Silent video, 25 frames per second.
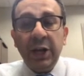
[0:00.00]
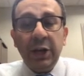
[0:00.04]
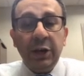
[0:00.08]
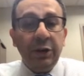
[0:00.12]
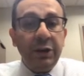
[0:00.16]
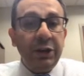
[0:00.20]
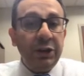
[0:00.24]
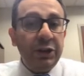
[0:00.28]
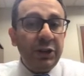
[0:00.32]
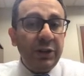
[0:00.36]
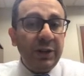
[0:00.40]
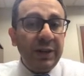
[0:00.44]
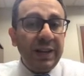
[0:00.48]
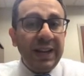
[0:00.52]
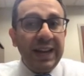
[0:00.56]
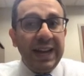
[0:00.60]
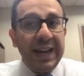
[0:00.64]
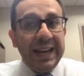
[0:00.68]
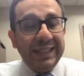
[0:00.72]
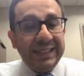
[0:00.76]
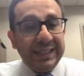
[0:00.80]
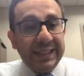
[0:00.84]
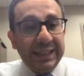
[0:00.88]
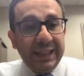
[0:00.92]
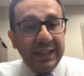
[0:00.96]
regional
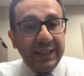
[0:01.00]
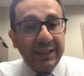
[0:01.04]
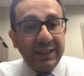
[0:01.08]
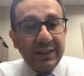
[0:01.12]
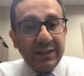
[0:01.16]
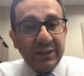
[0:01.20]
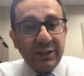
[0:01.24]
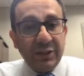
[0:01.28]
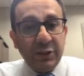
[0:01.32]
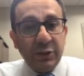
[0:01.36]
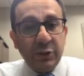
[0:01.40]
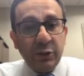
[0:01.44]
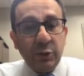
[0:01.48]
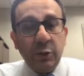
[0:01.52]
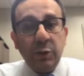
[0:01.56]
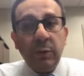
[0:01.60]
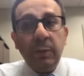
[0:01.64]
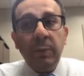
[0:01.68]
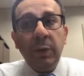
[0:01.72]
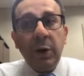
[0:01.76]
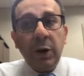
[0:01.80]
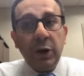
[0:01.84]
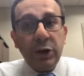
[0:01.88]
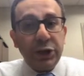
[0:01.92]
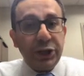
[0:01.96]
atelectasis or
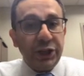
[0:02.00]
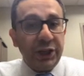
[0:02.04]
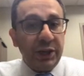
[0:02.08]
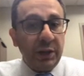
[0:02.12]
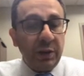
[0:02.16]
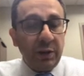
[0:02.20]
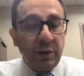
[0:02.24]
partial